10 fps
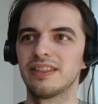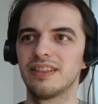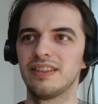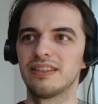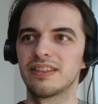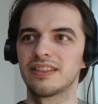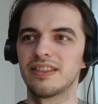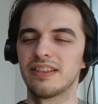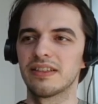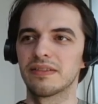
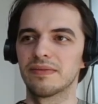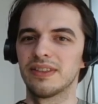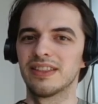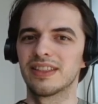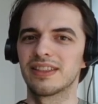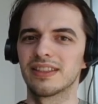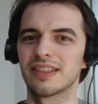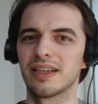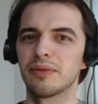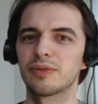existing
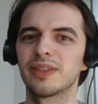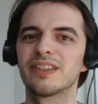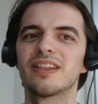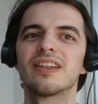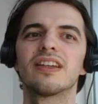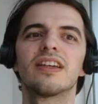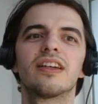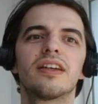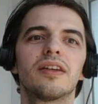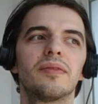establishment,
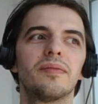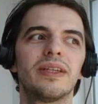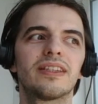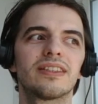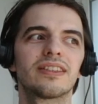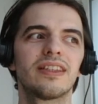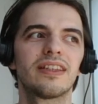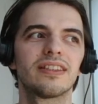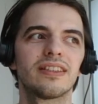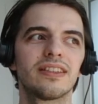because that
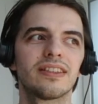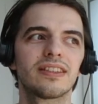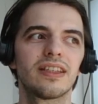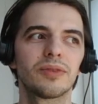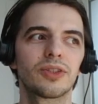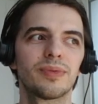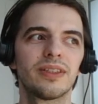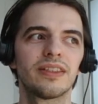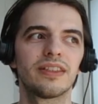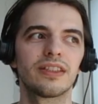existing
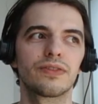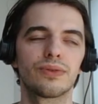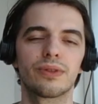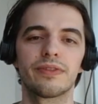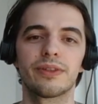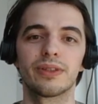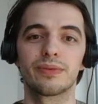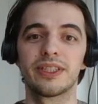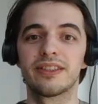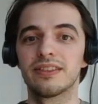establishment is for various
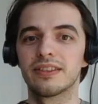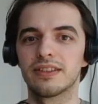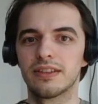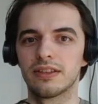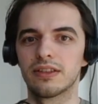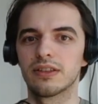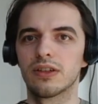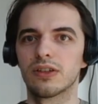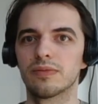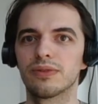reasons
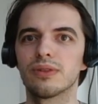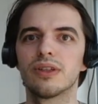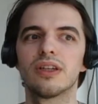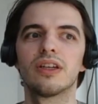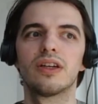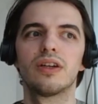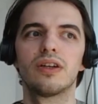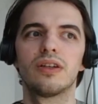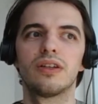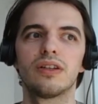harmful.
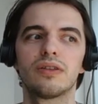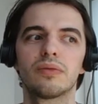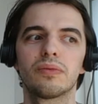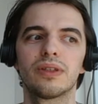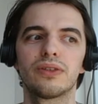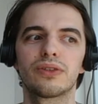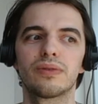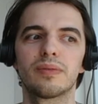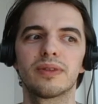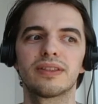And what you should
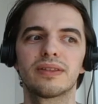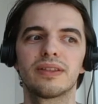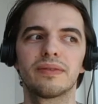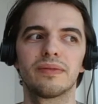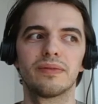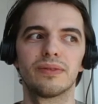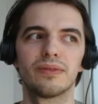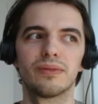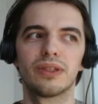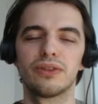replace it
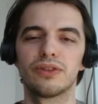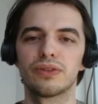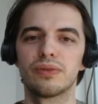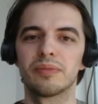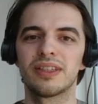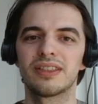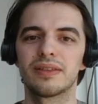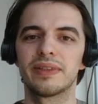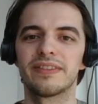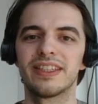
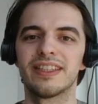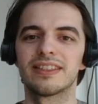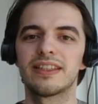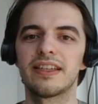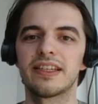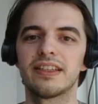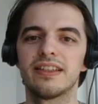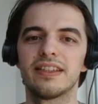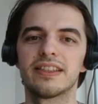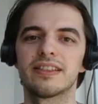with instead
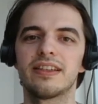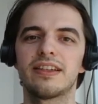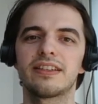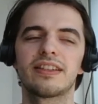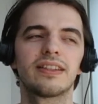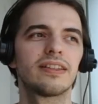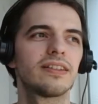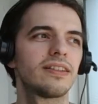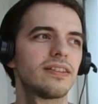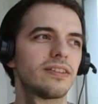is not
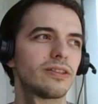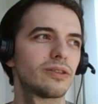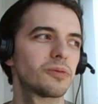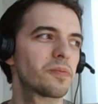uh,